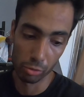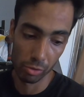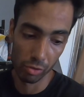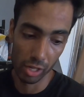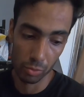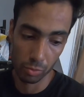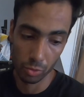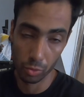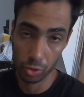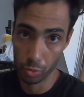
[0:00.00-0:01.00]
my rods with
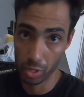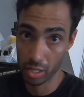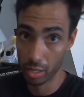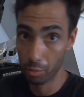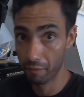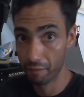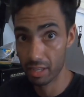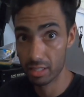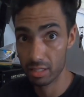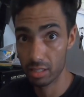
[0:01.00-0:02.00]
which way they were
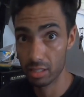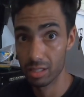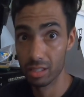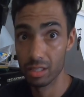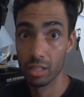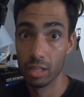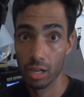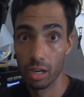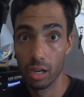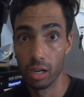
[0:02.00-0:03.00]
facing,
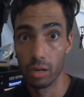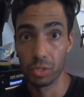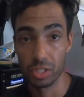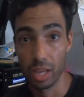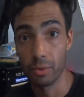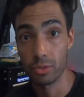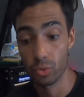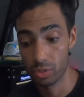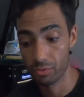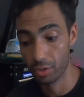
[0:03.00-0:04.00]
which side was
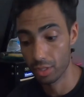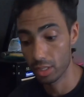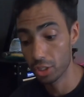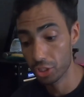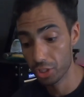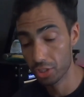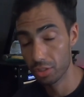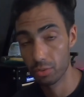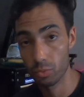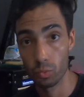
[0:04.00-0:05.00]
towards the front of the engine
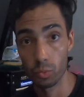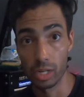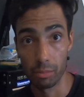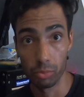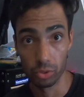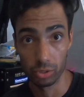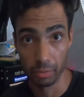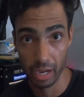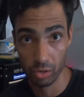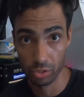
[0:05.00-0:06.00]
when I pulled them
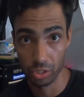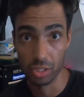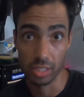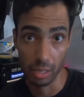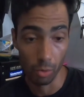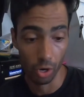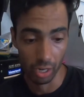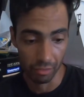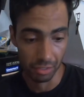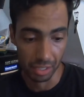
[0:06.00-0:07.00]
out, just because I mark
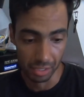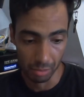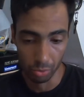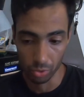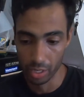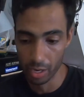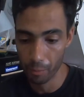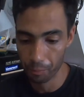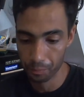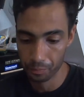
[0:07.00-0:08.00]
everything as I pull it out.